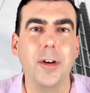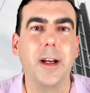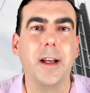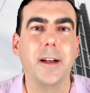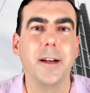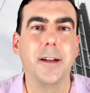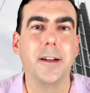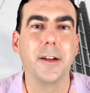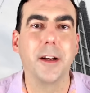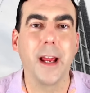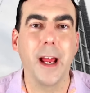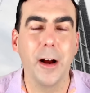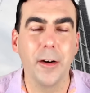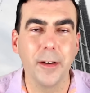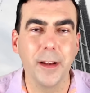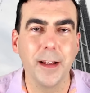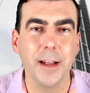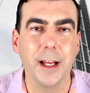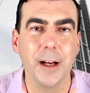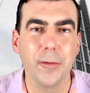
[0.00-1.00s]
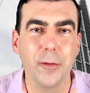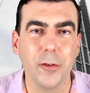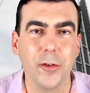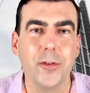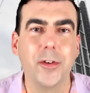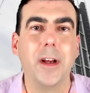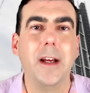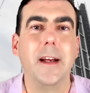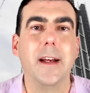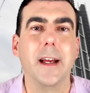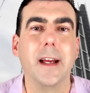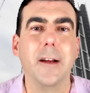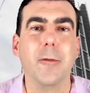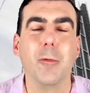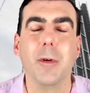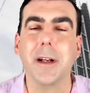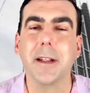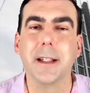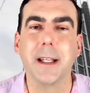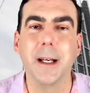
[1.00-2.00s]
and county levels. And
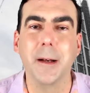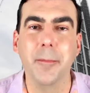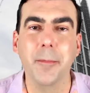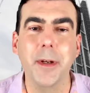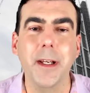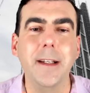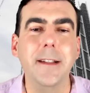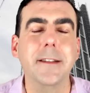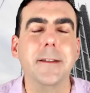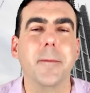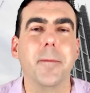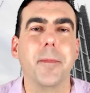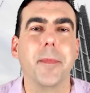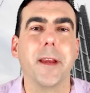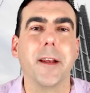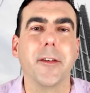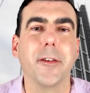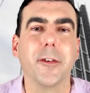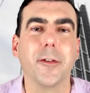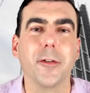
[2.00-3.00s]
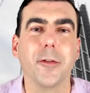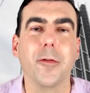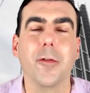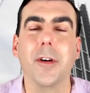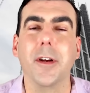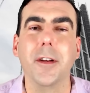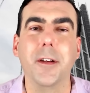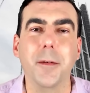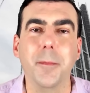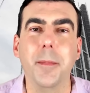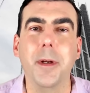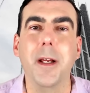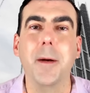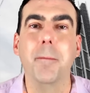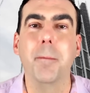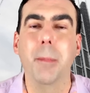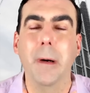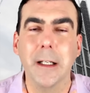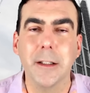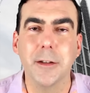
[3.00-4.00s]
what that means is there's going to be a
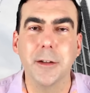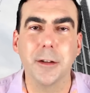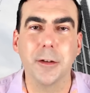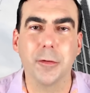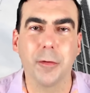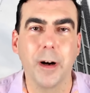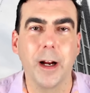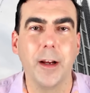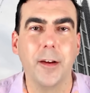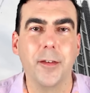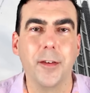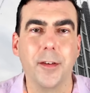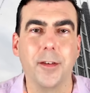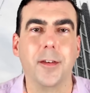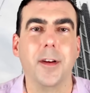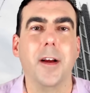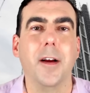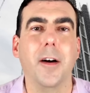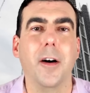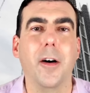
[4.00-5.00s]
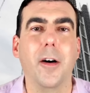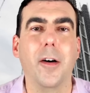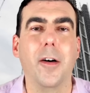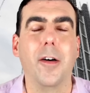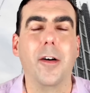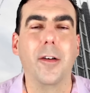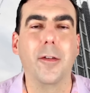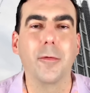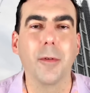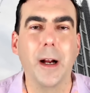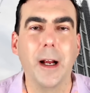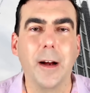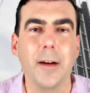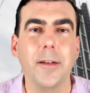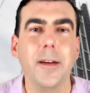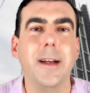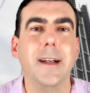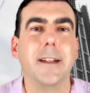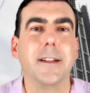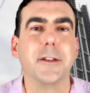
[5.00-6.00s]
budget crisis all around
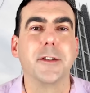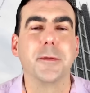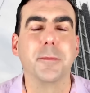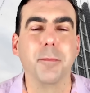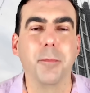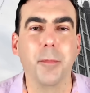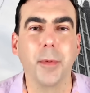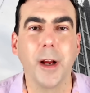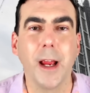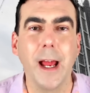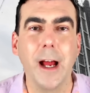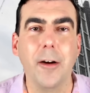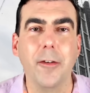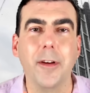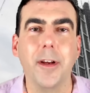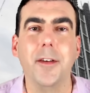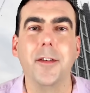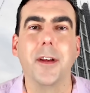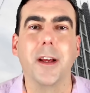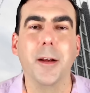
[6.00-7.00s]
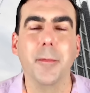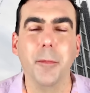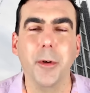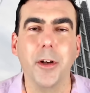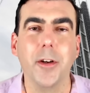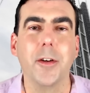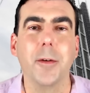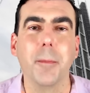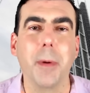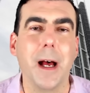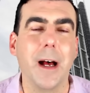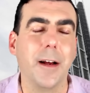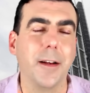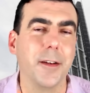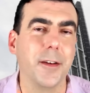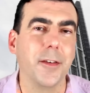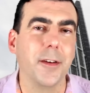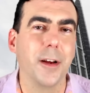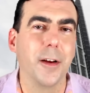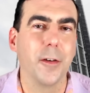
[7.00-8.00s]
counties and
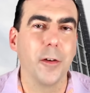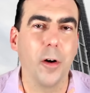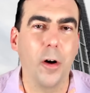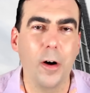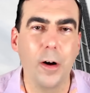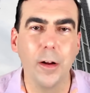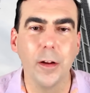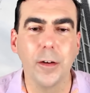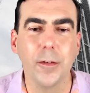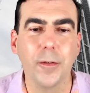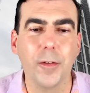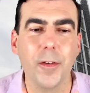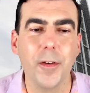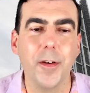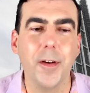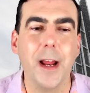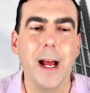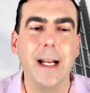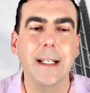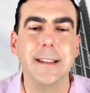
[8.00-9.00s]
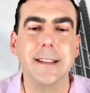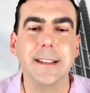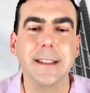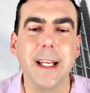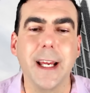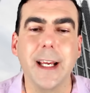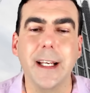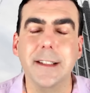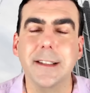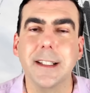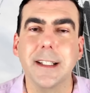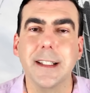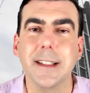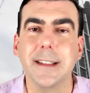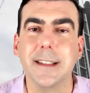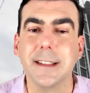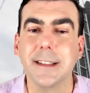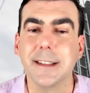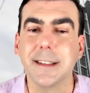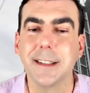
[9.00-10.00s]
municipalities all over the United States.
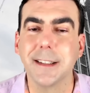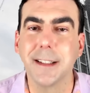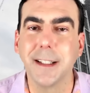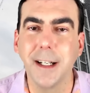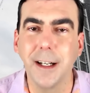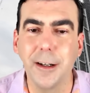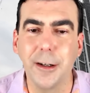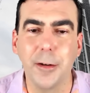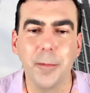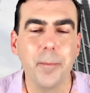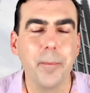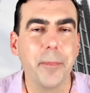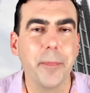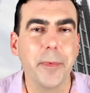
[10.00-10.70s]
This to come